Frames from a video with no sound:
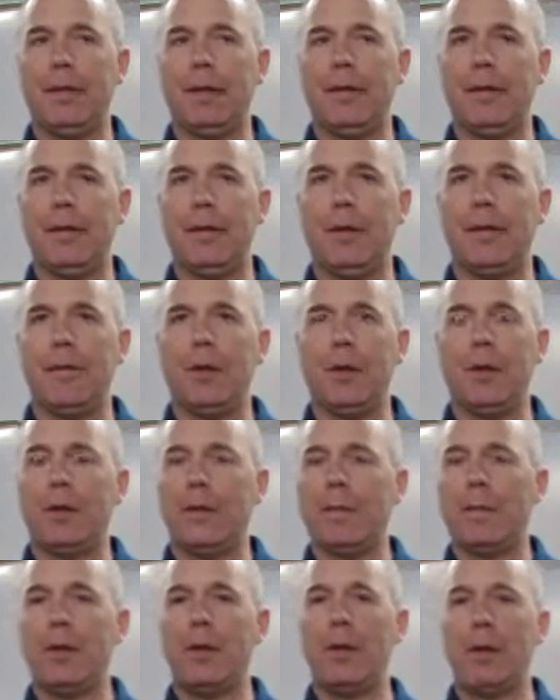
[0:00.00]

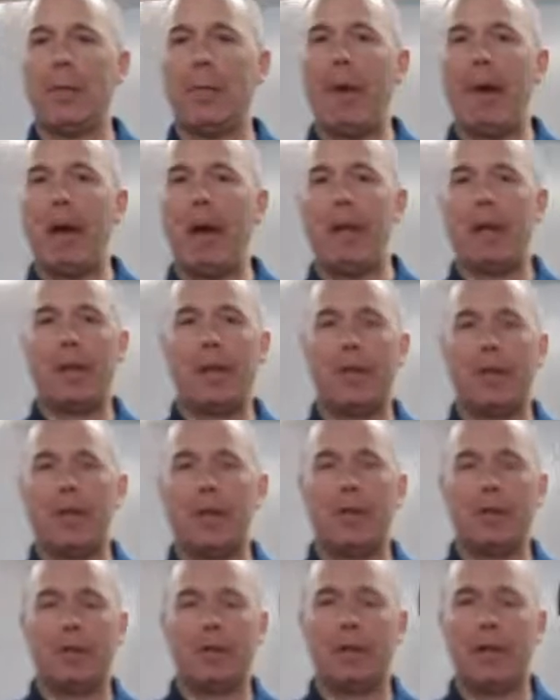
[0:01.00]
if you're in a panic
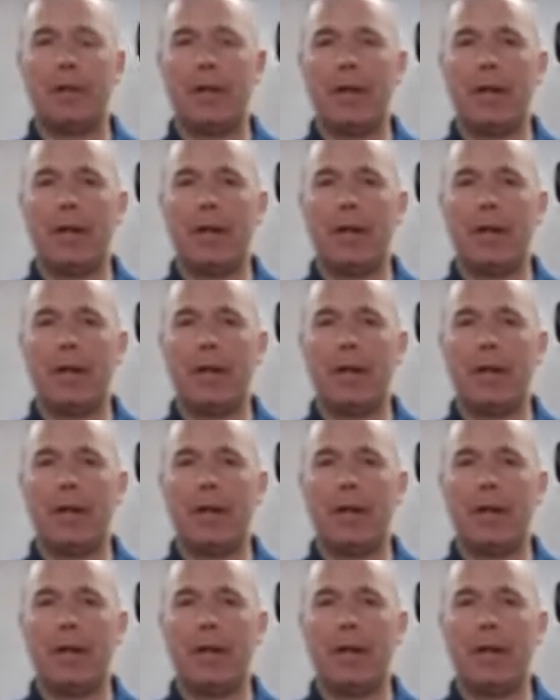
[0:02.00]
and you're